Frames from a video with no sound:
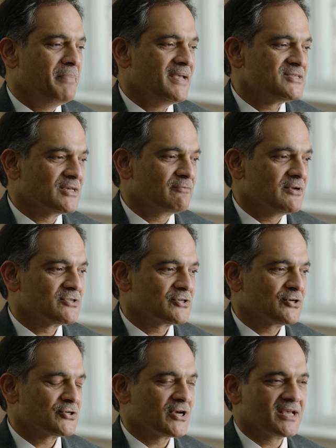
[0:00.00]
Basic
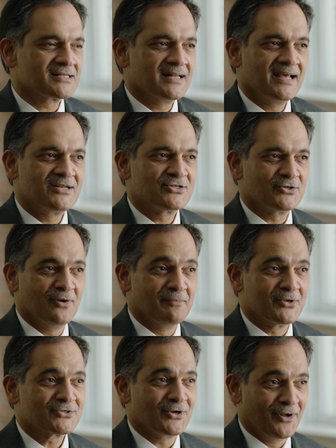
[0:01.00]
research has led to
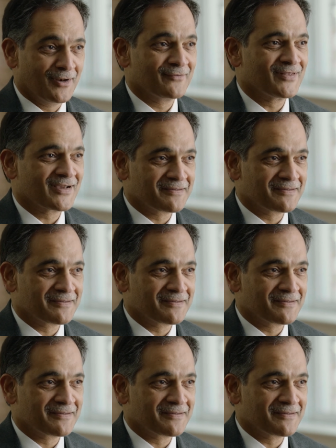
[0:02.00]
almost all of the